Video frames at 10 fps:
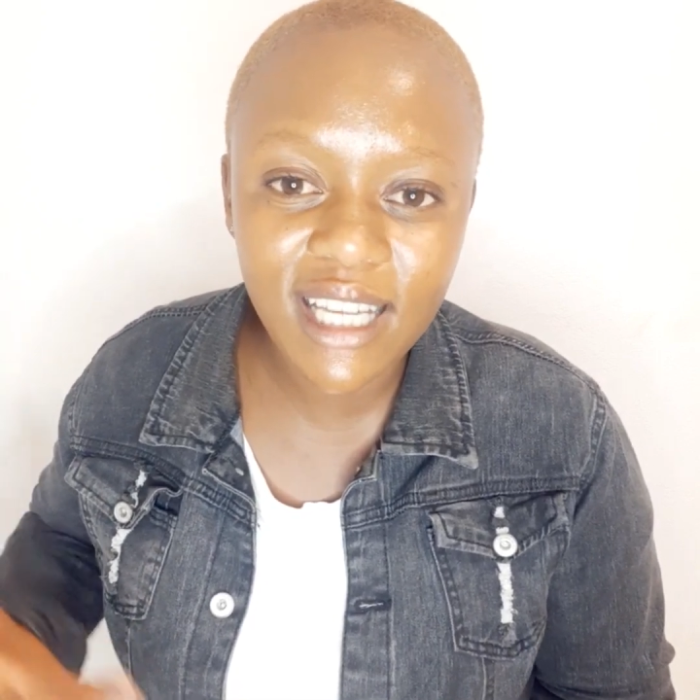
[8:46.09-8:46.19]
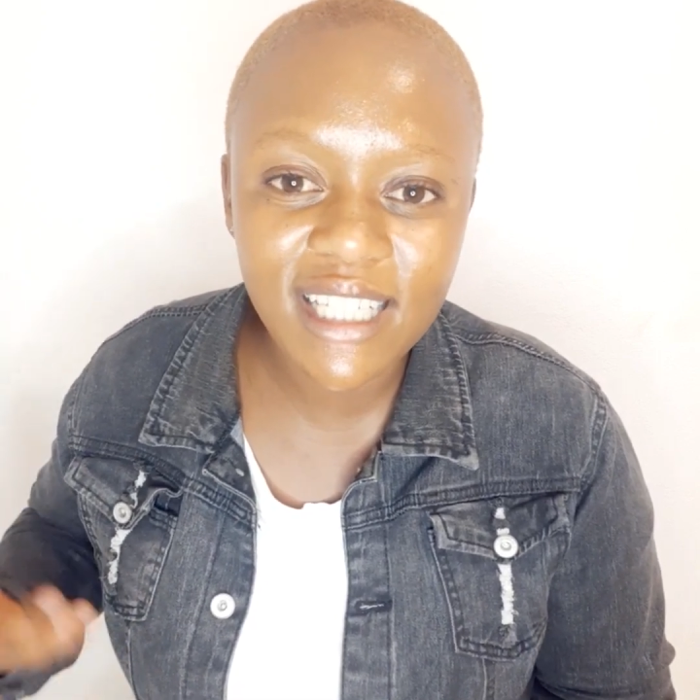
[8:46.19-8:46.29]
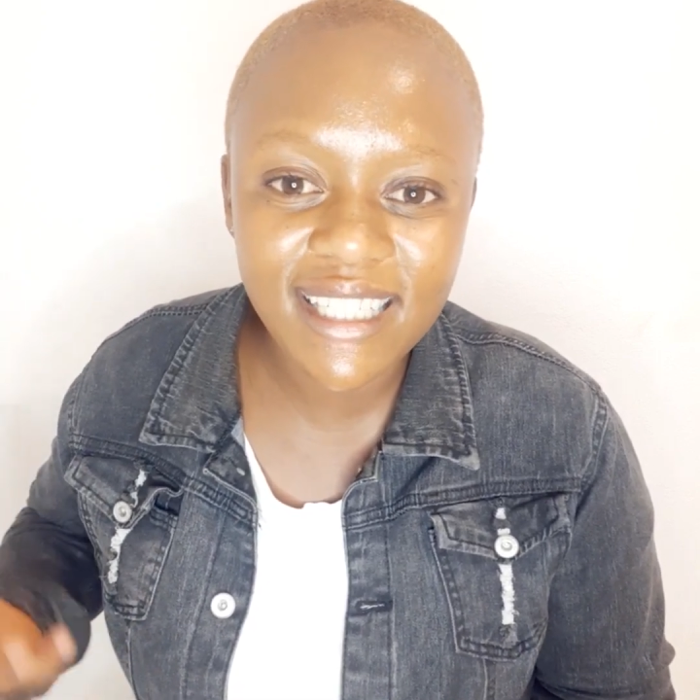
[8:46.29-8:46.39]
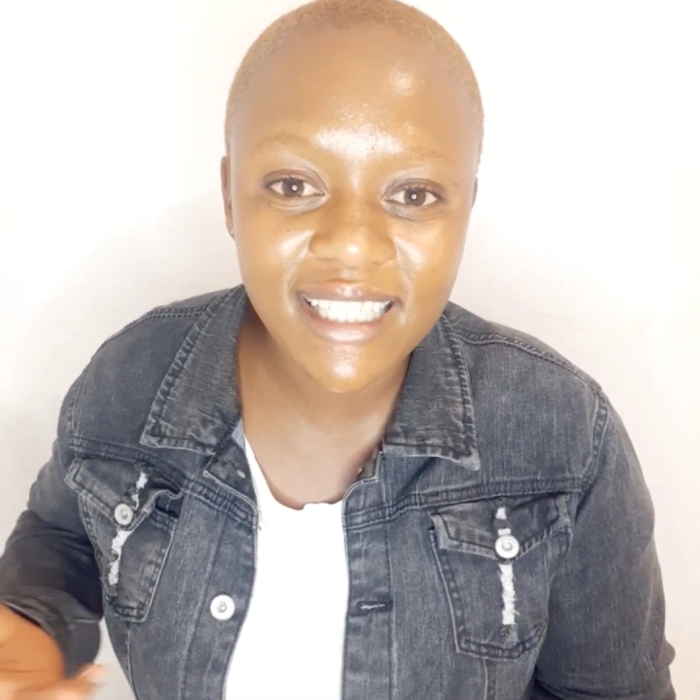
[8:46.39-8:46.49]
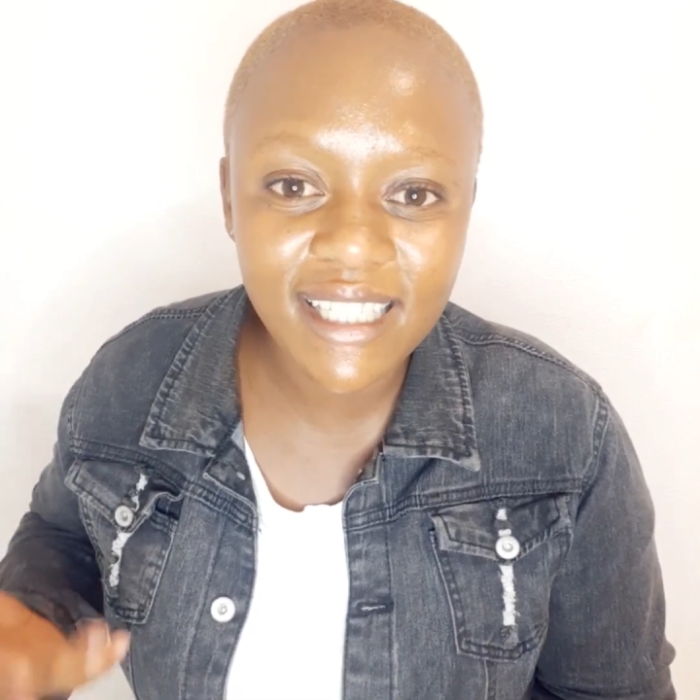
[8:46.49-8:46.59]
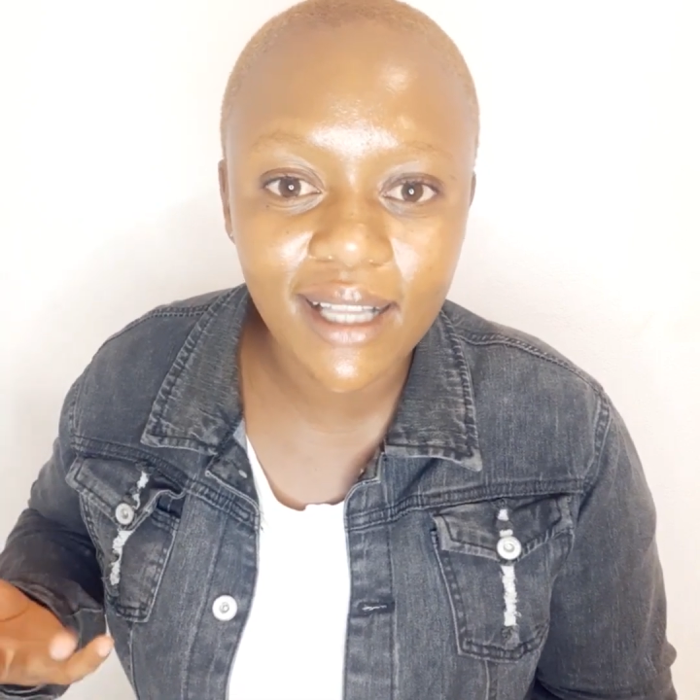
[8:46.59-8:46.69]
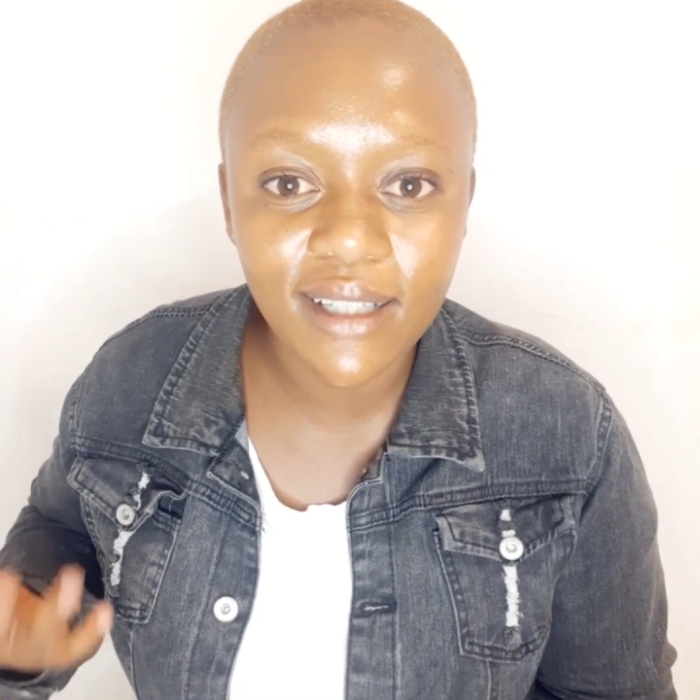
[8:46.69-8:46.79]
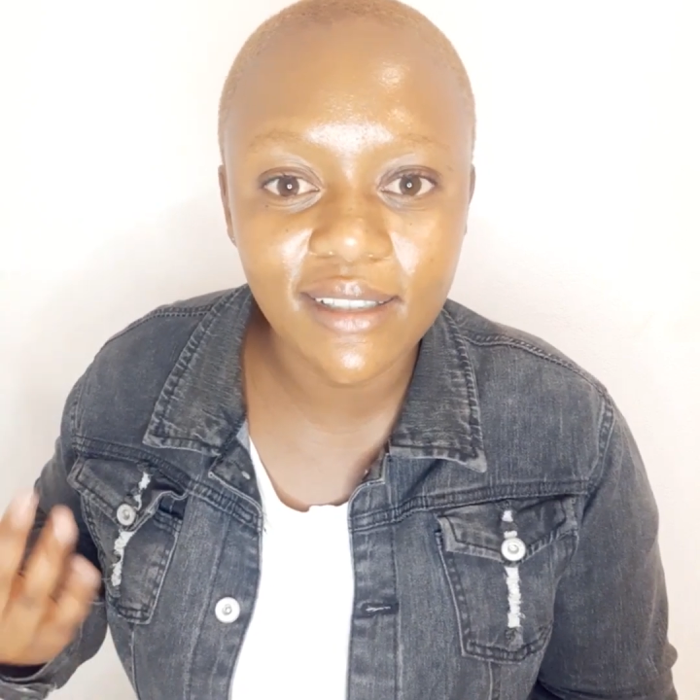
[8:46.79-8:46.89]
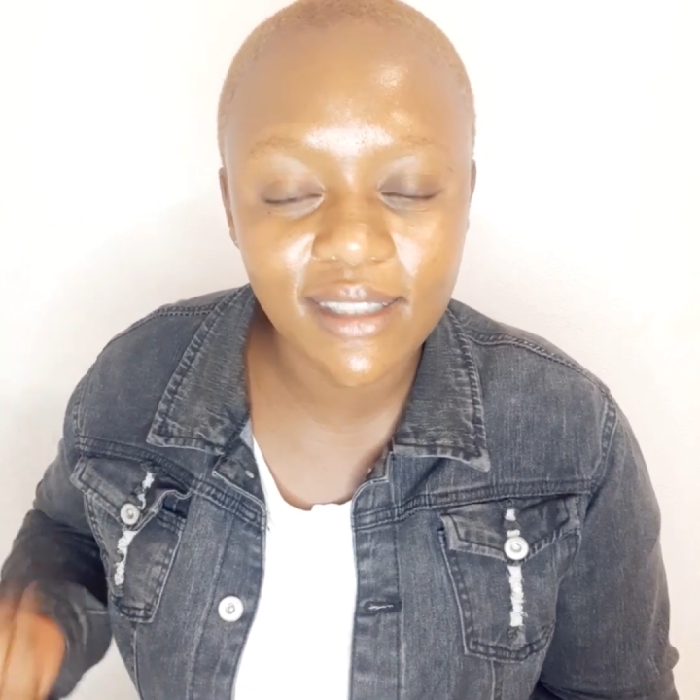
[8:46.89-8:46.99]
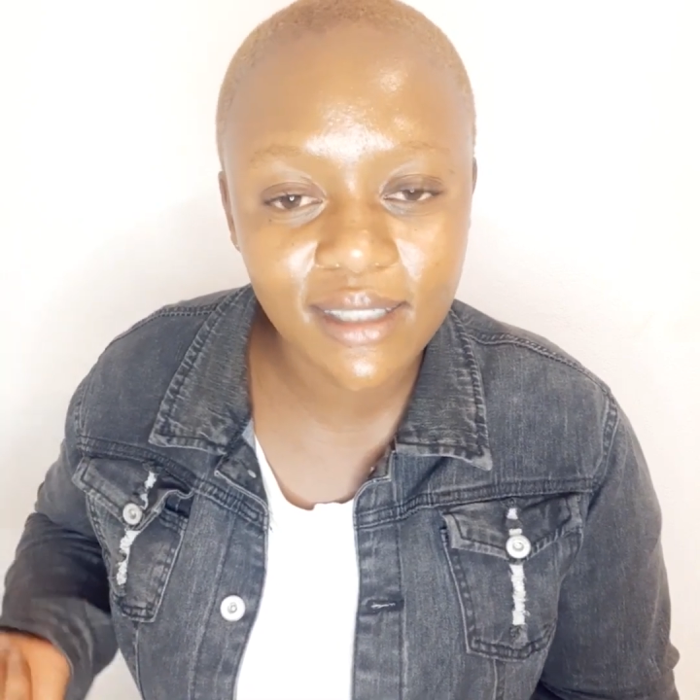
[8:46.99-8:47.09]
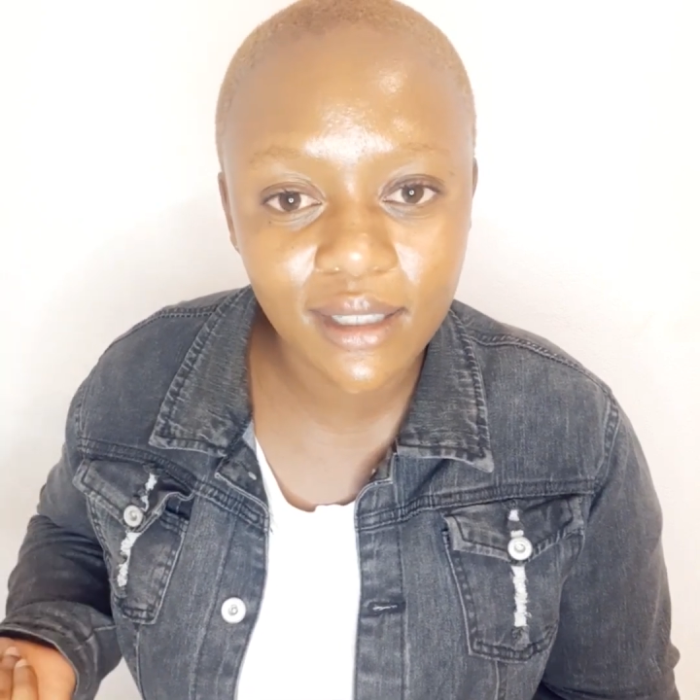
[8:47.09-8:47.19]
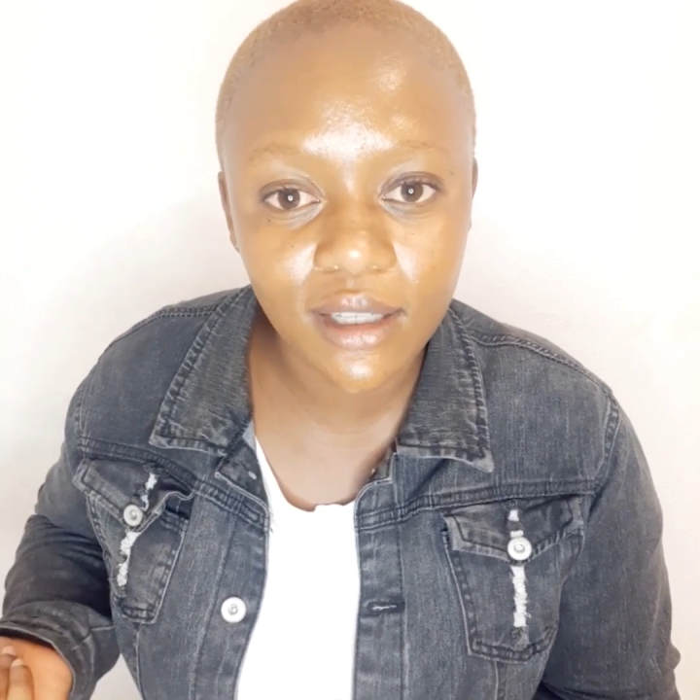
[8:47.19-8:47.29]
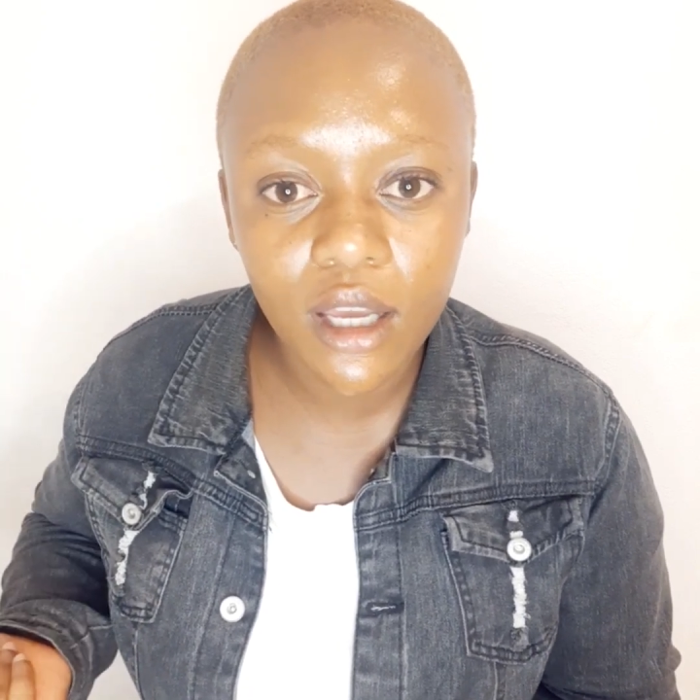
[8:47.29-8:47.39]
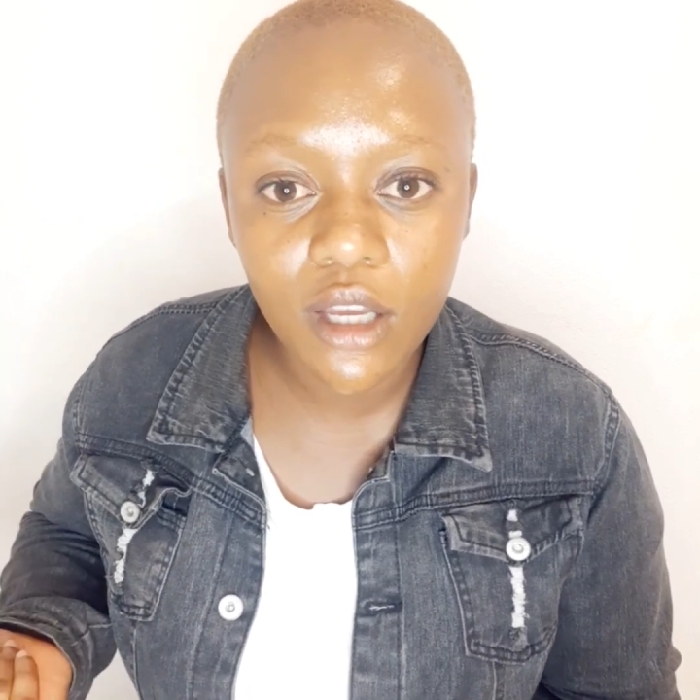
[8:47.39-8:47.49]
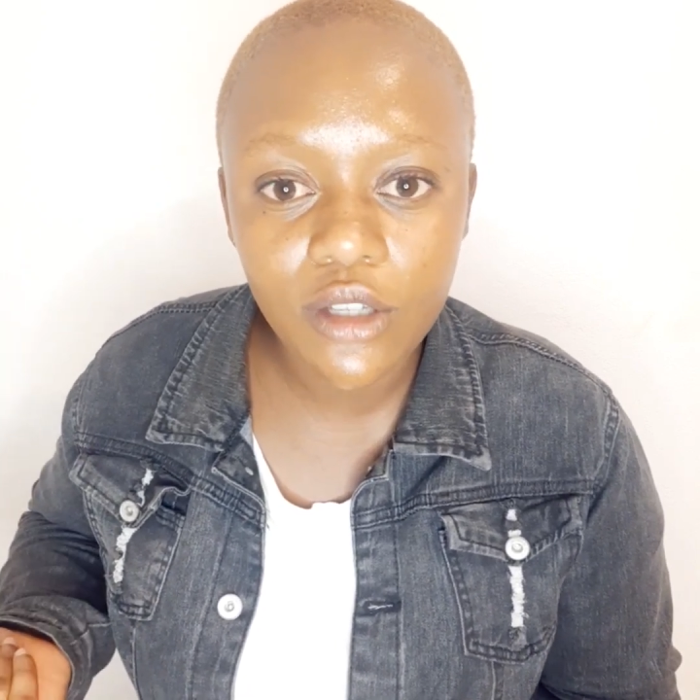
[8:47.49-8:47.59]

TLC.